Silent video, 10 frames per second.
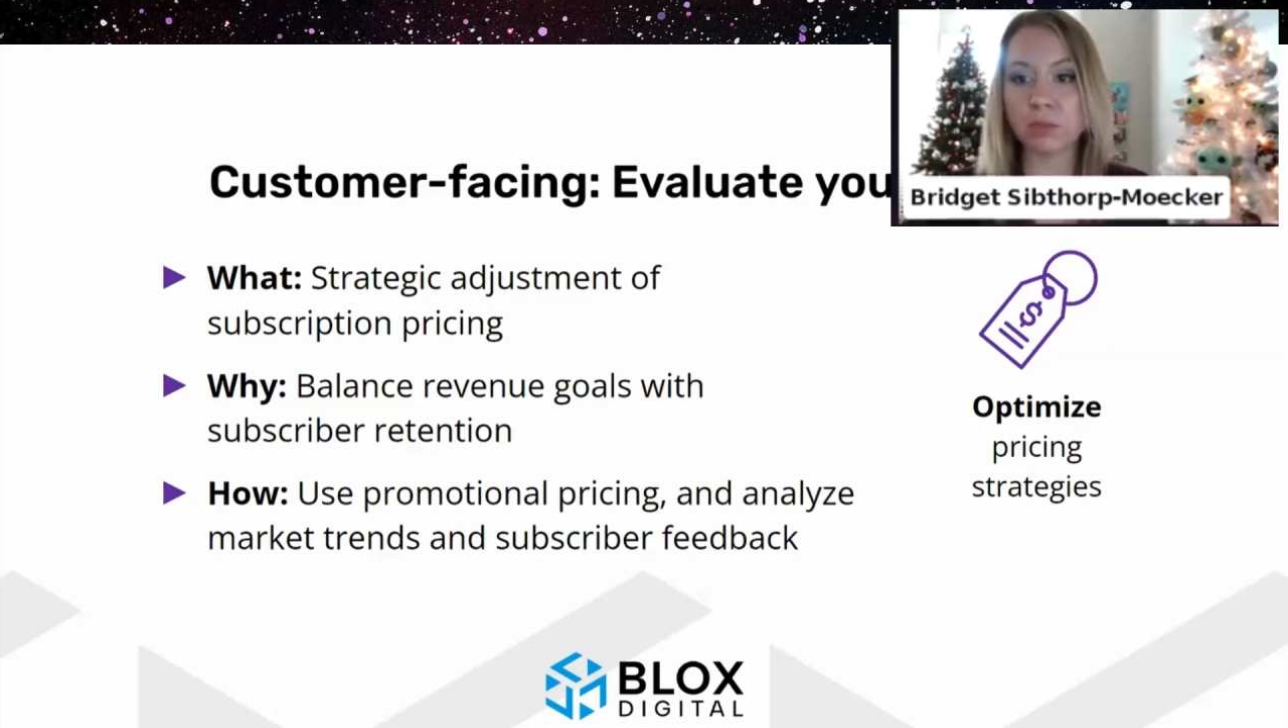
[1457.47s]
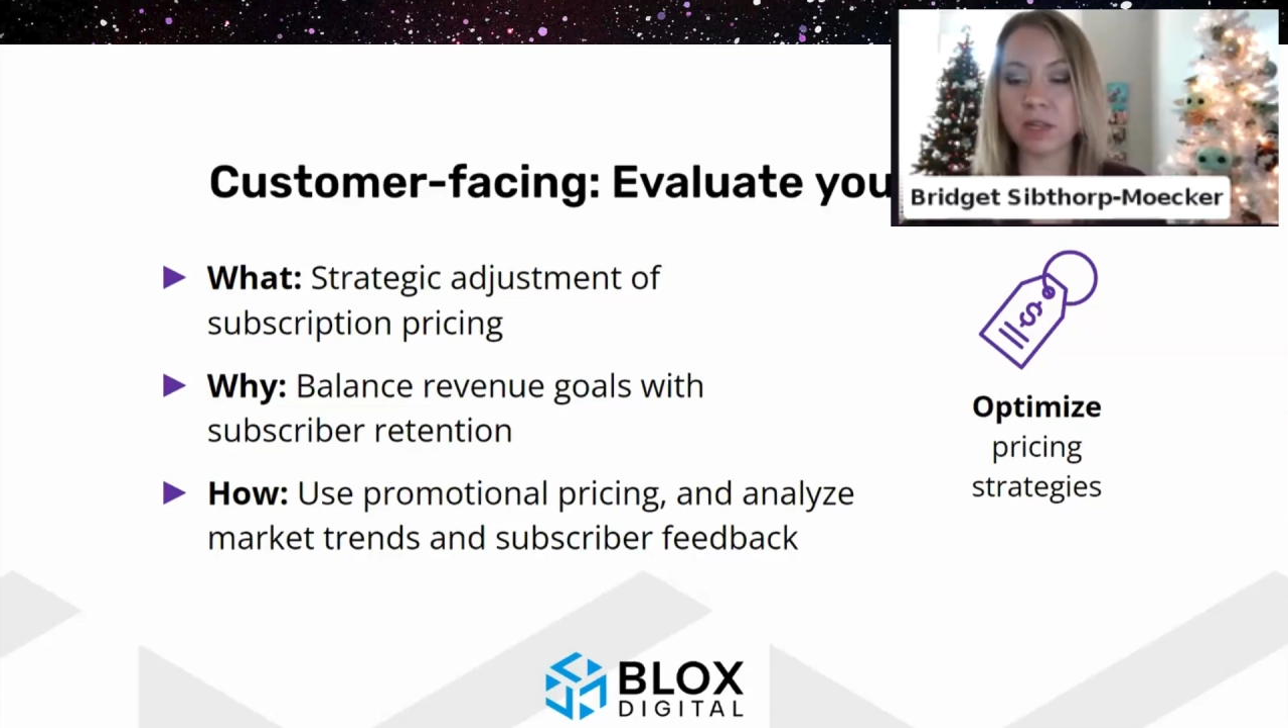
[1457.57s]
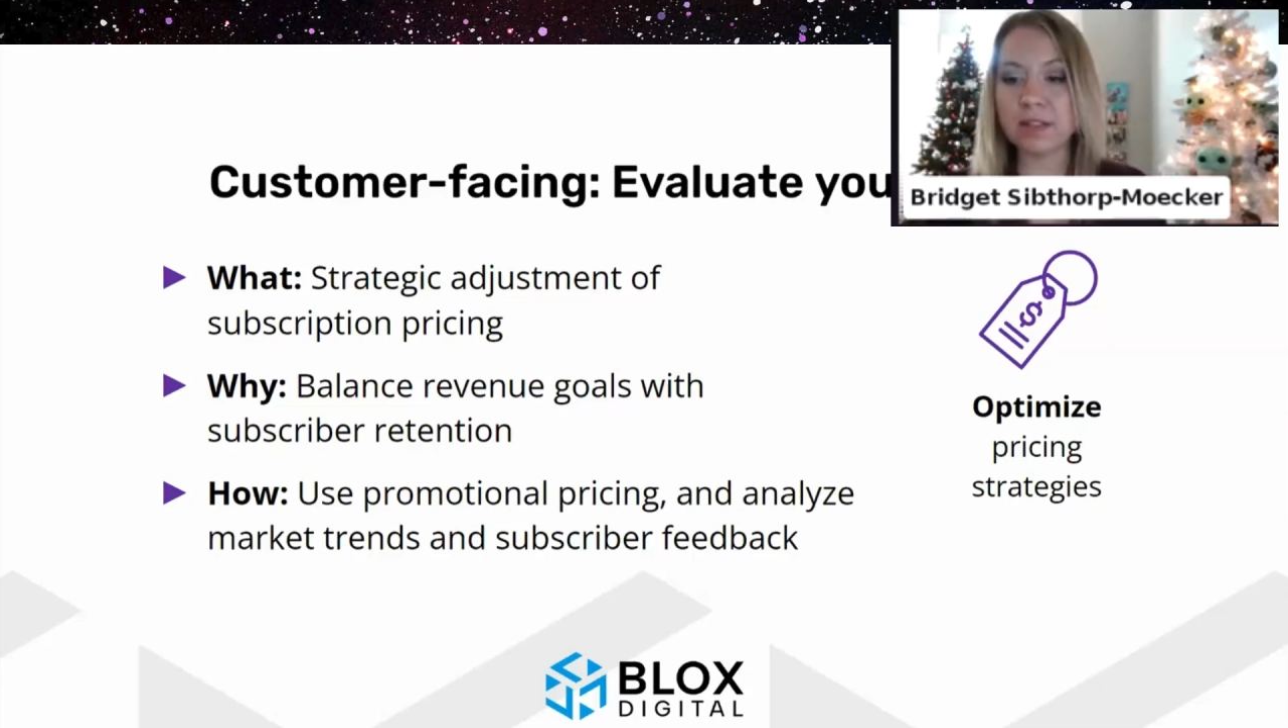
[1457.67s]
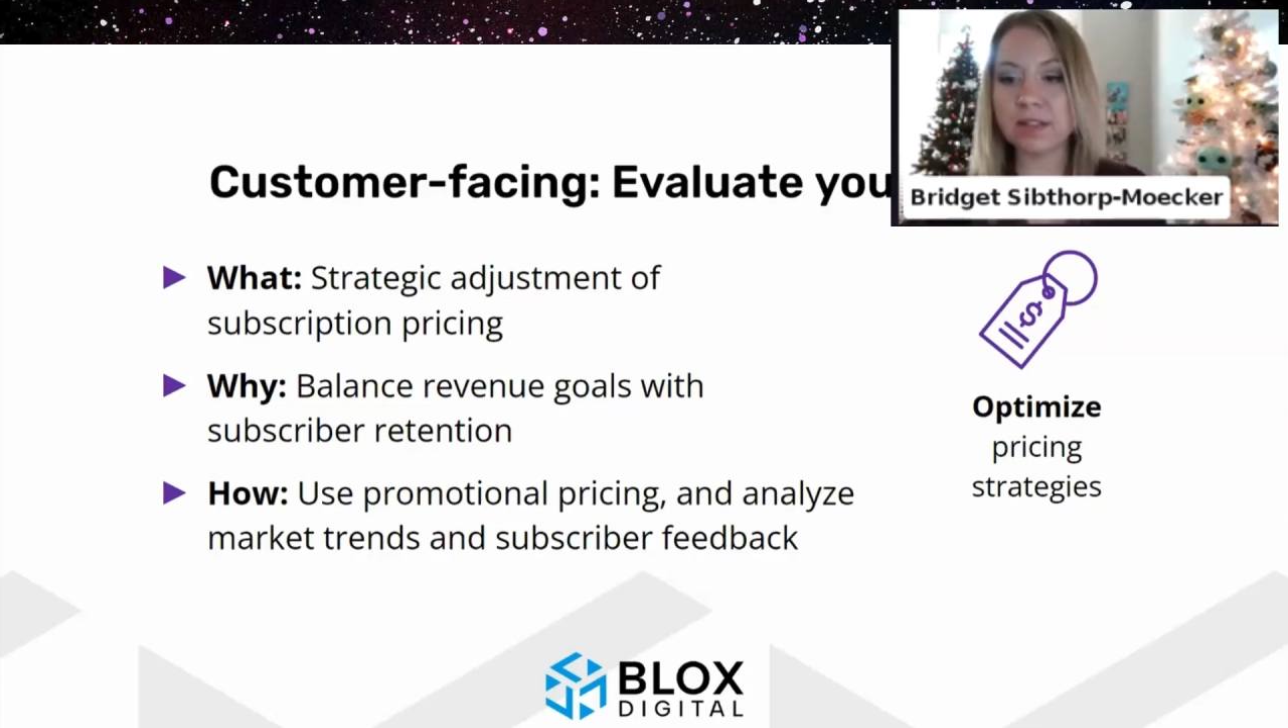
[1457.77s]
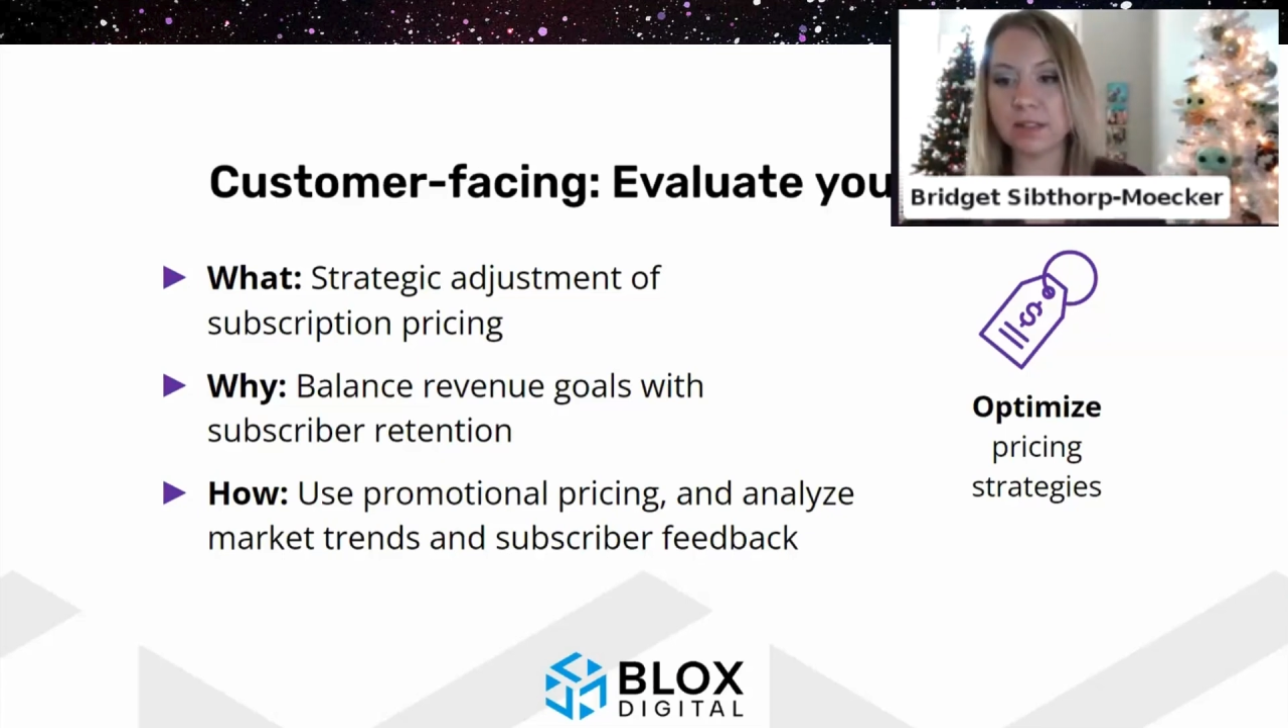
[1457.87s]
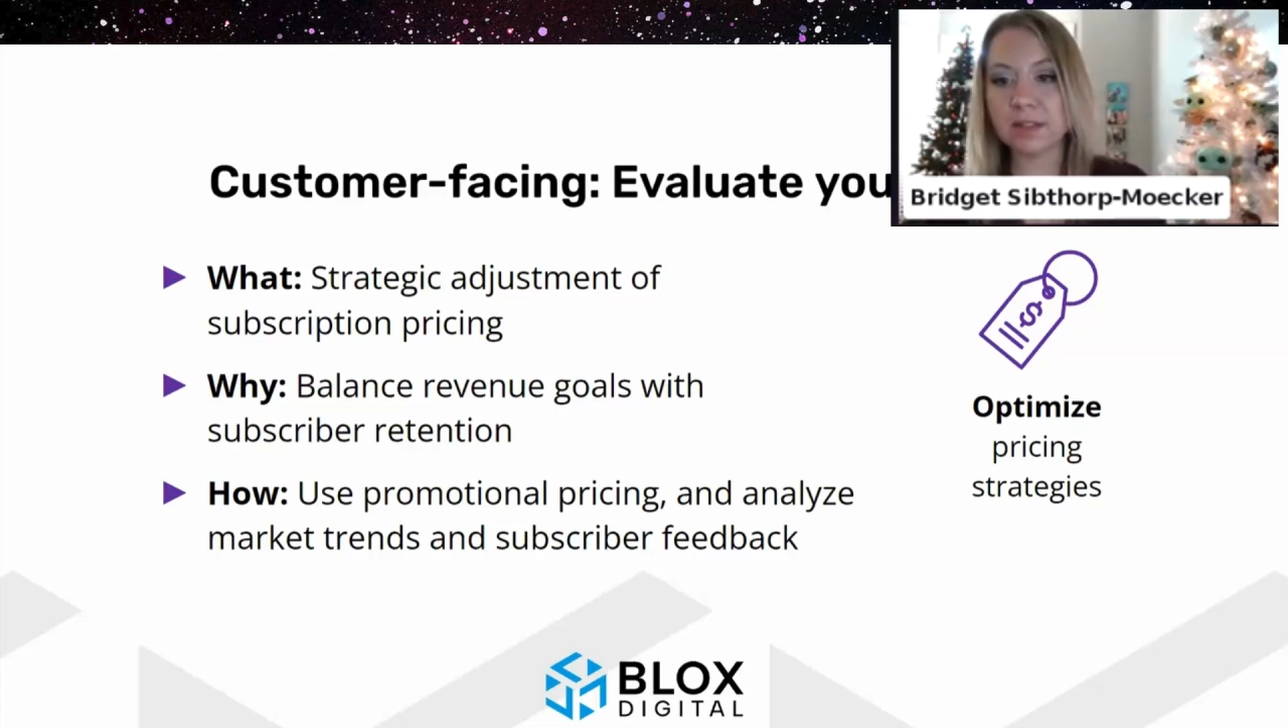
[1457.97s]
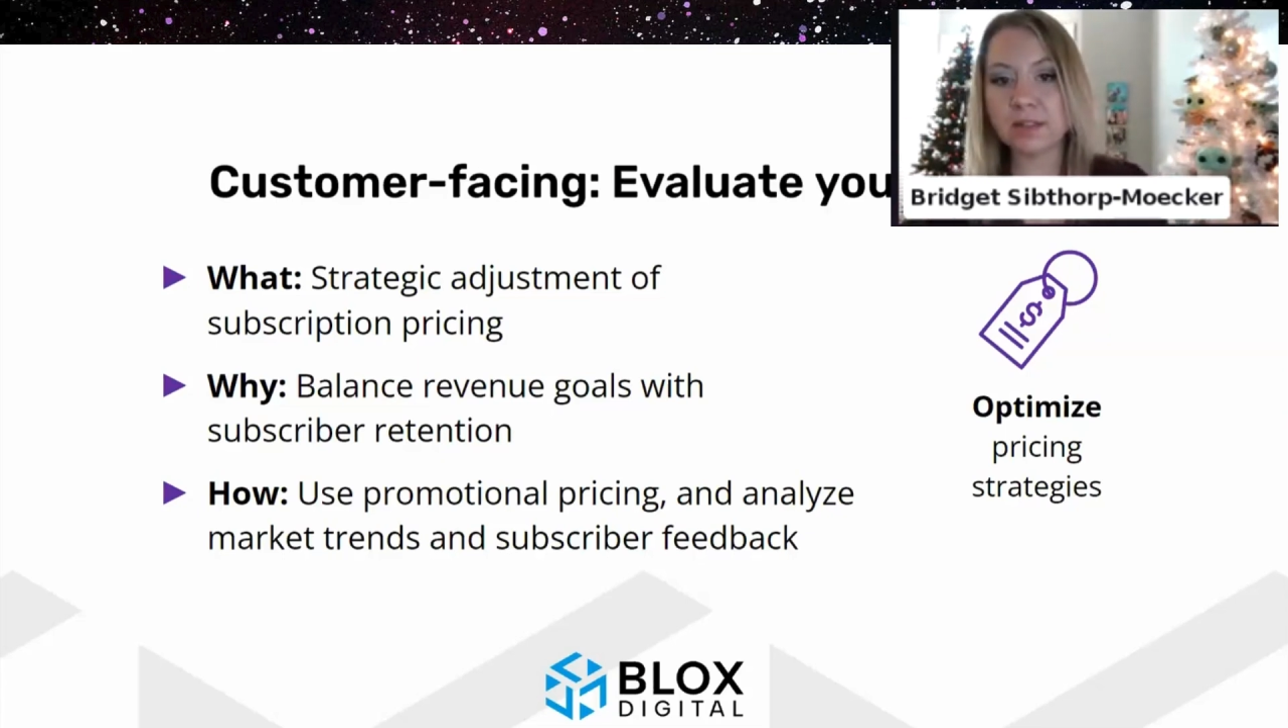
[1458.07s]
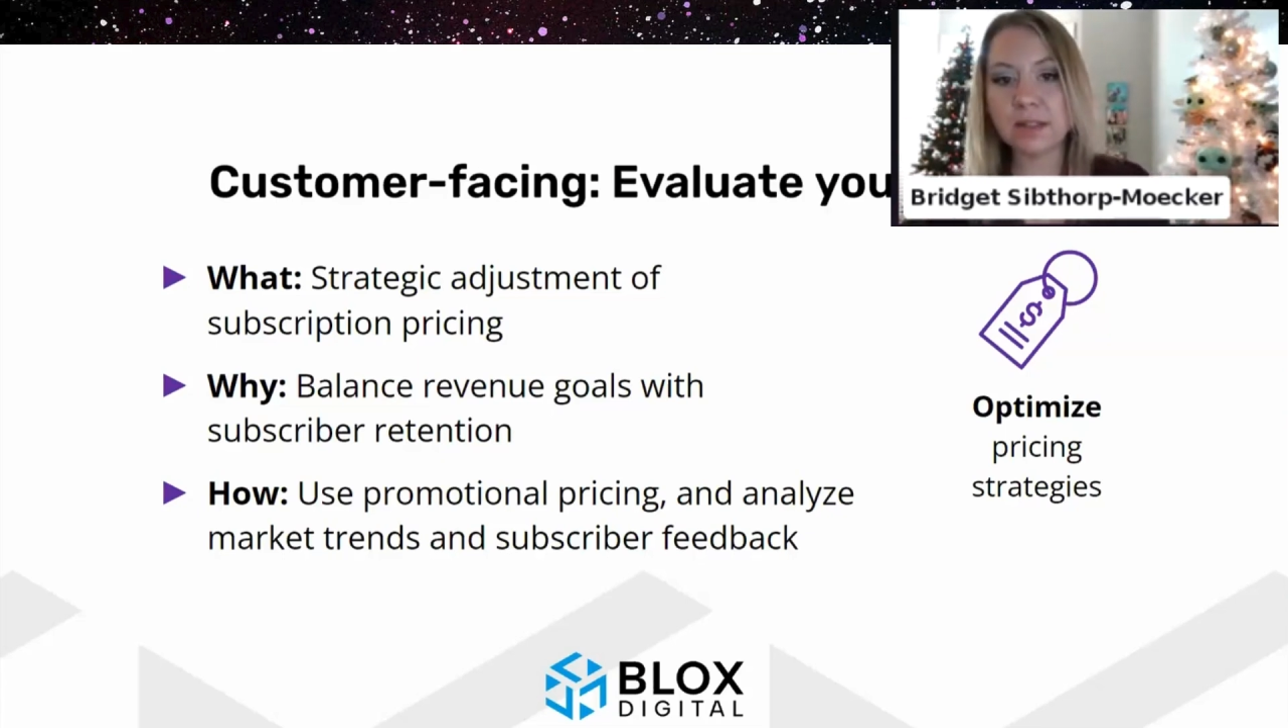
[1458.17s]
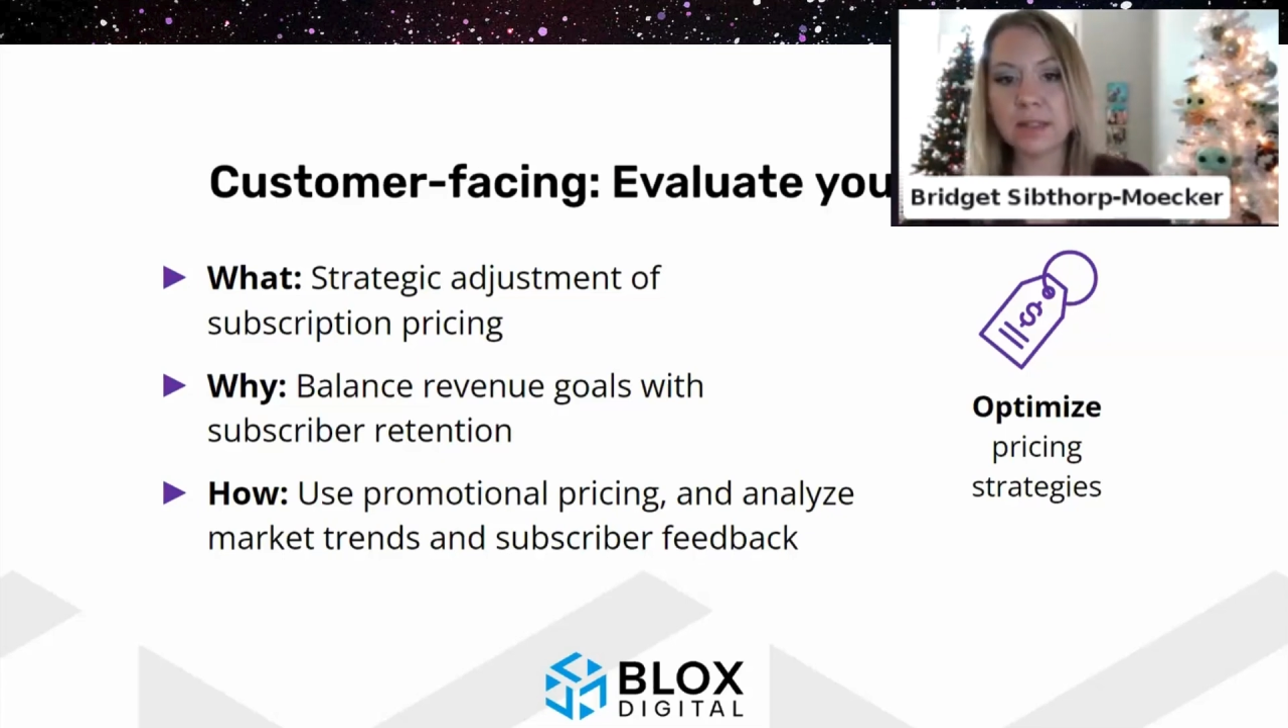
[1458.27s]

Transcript: price is.